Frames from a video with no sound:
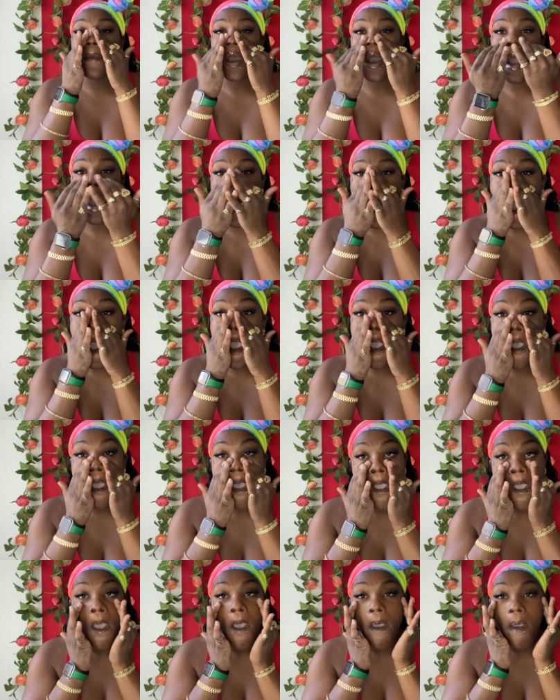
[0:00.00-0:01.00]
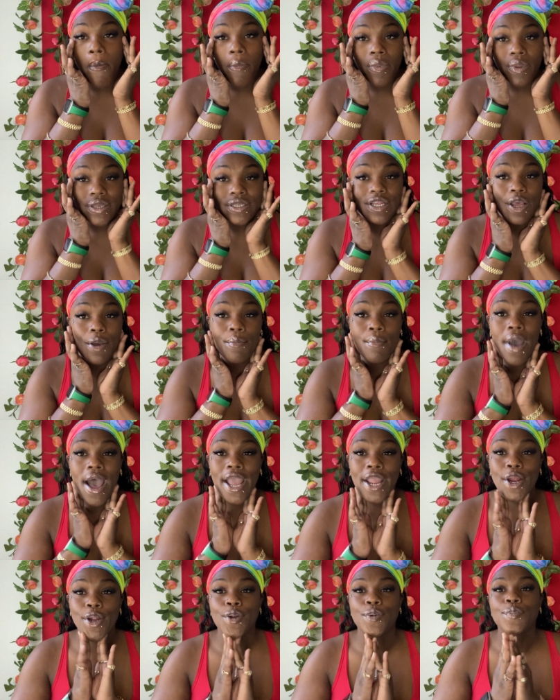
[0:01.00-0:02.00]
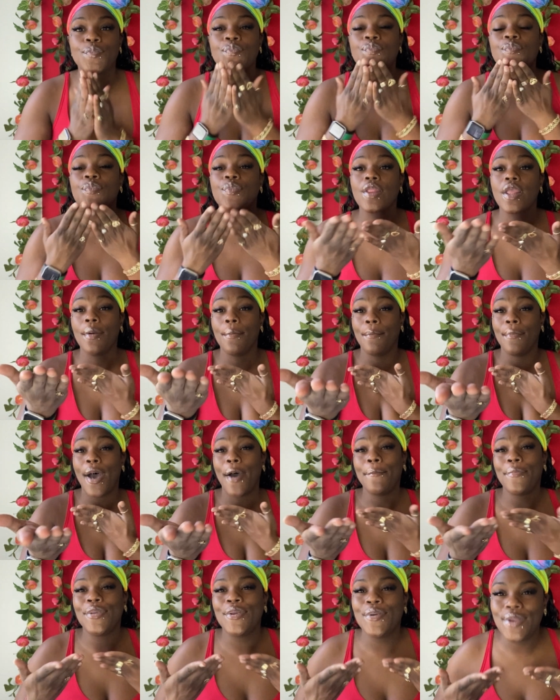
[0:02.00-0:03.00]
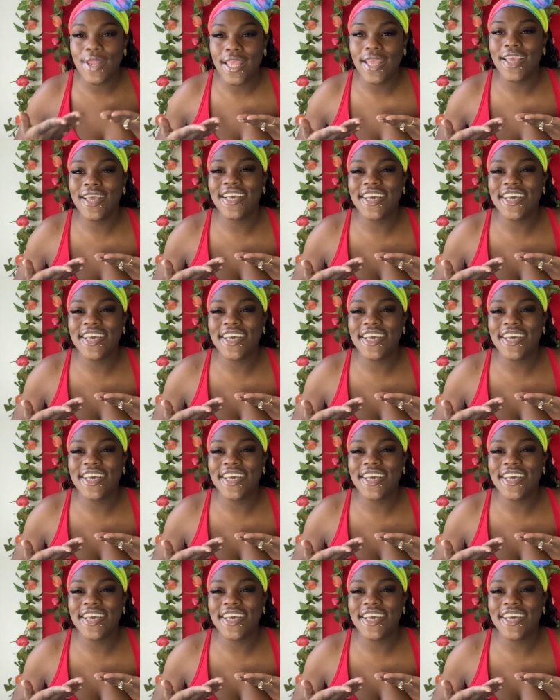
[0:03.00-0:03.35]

out to admire my beauty.